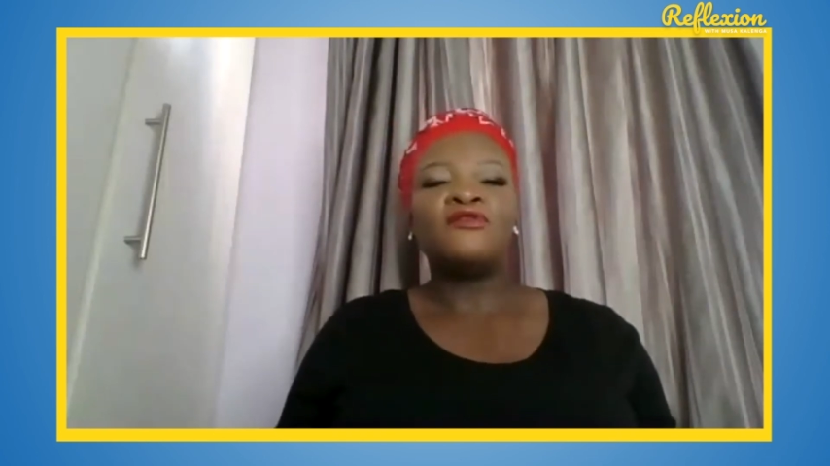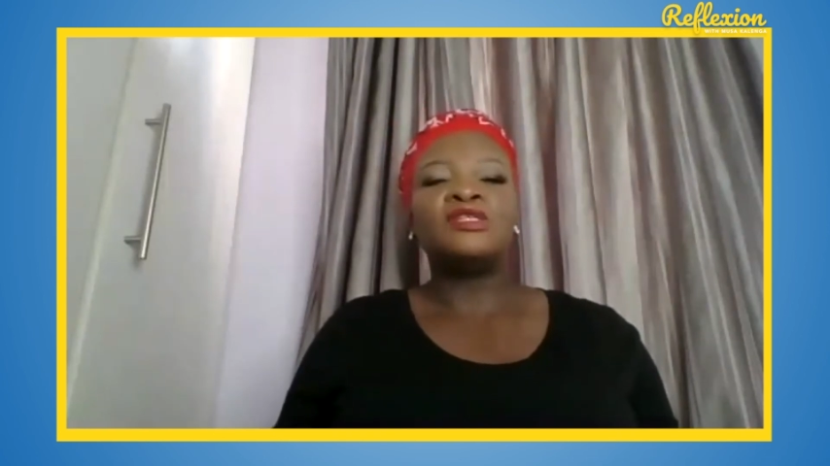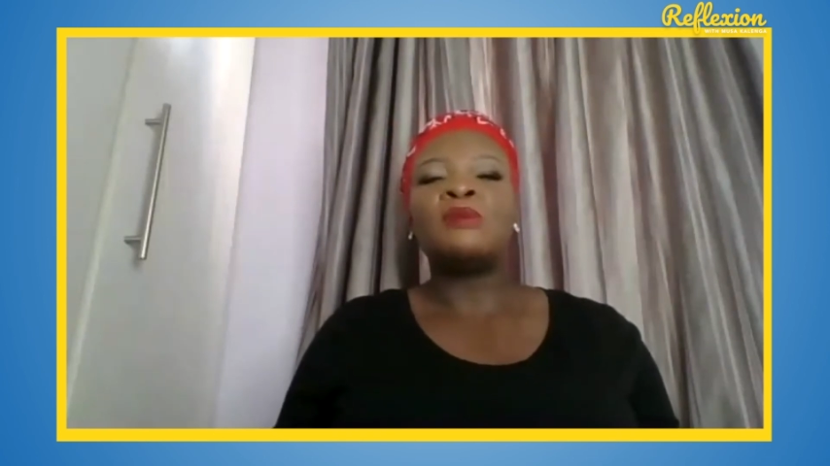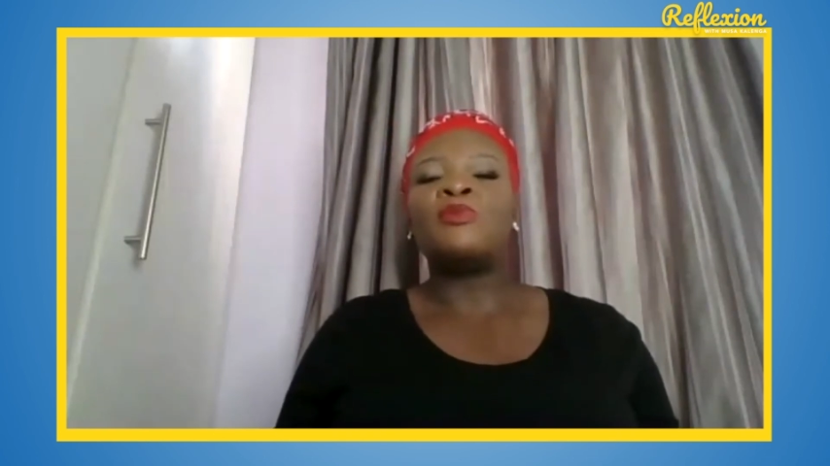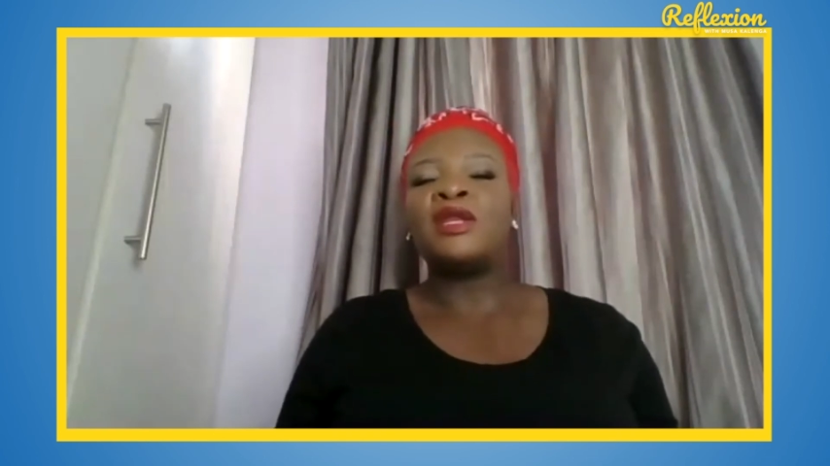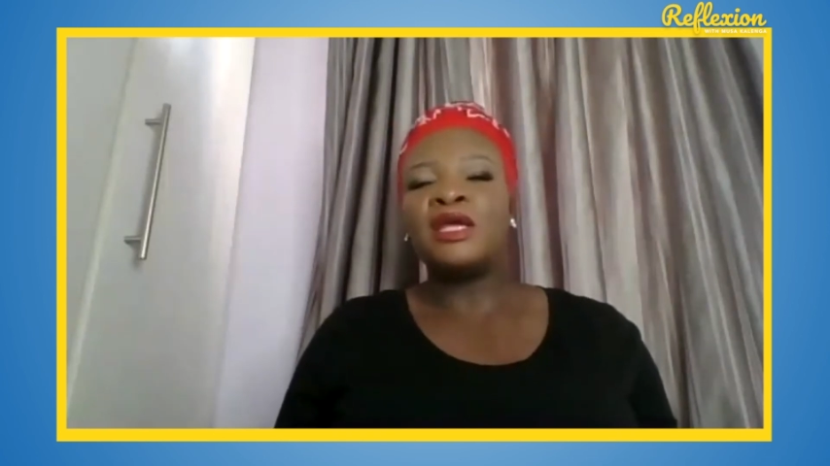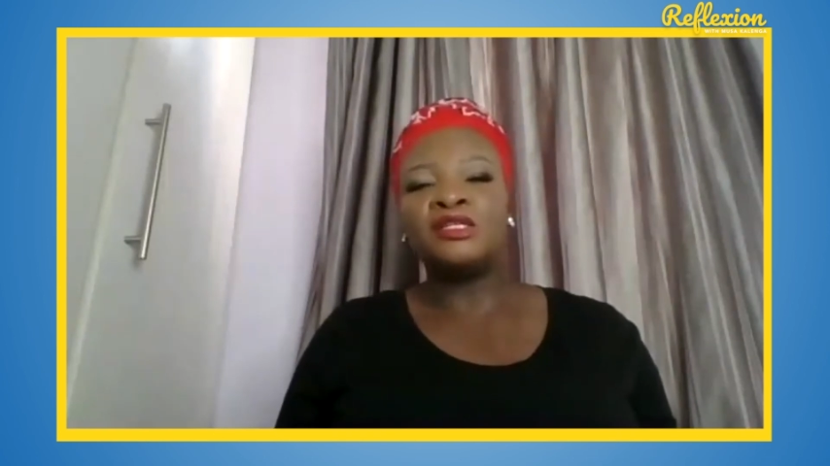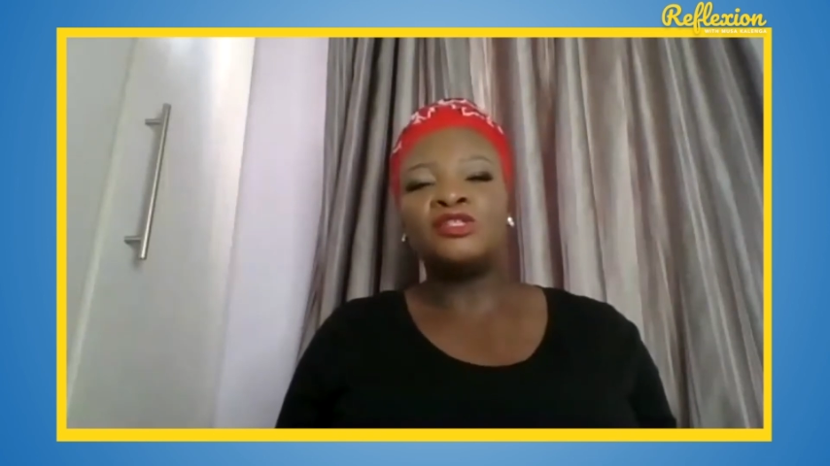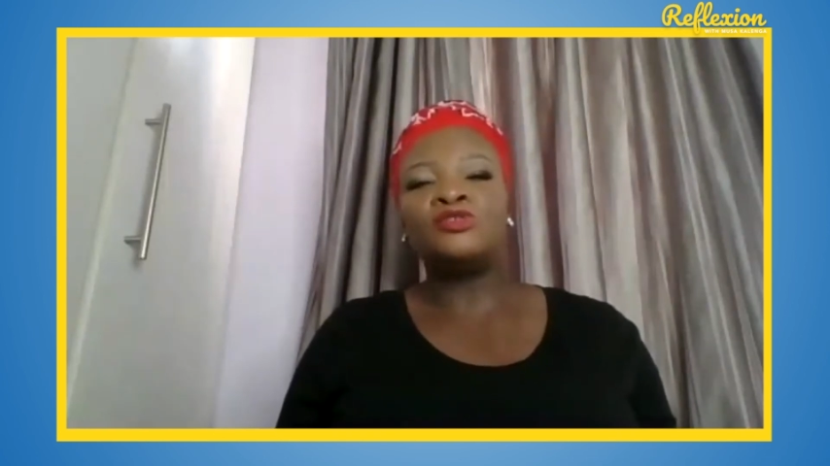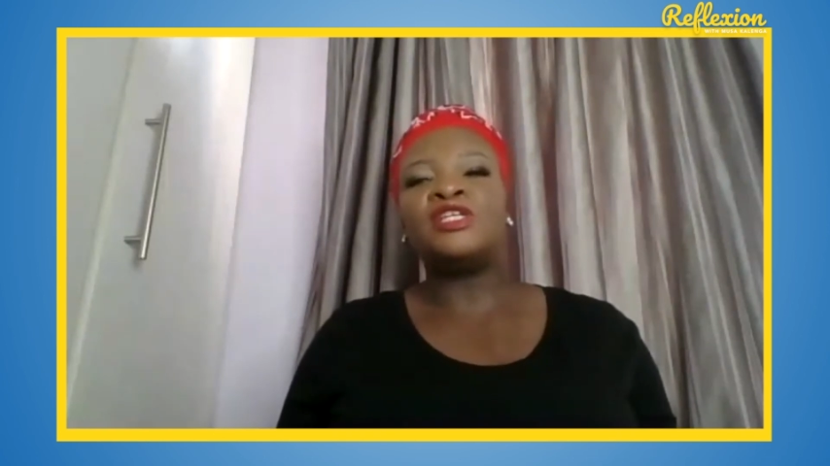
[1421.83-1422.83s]
someone
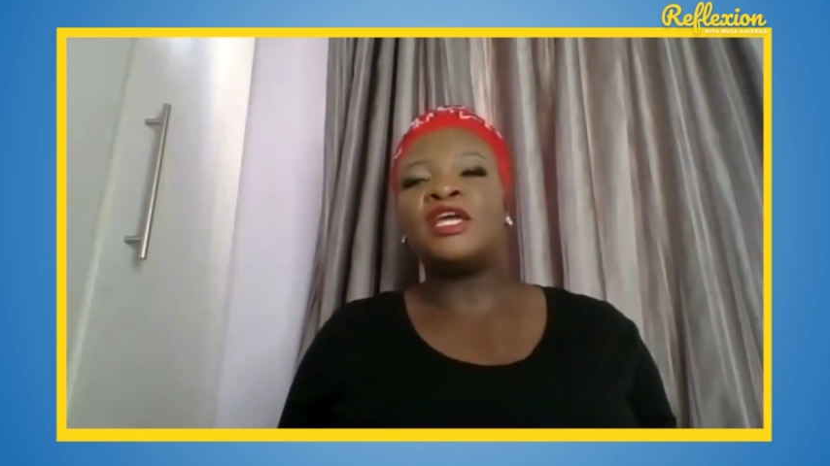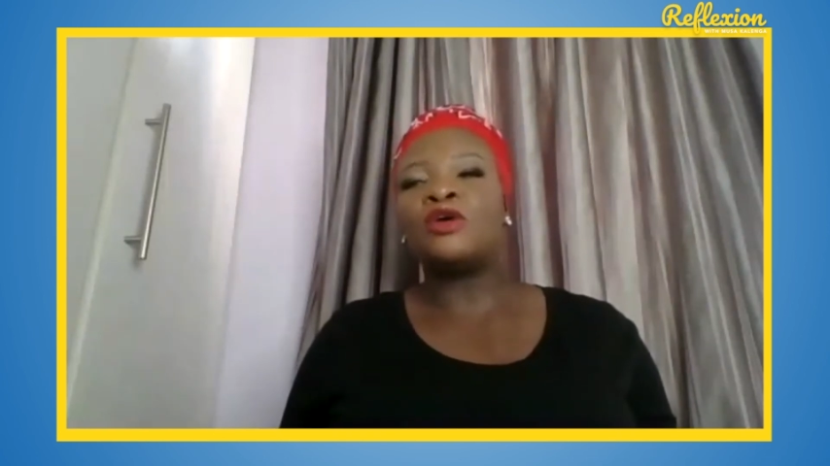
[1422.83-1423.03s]
else to take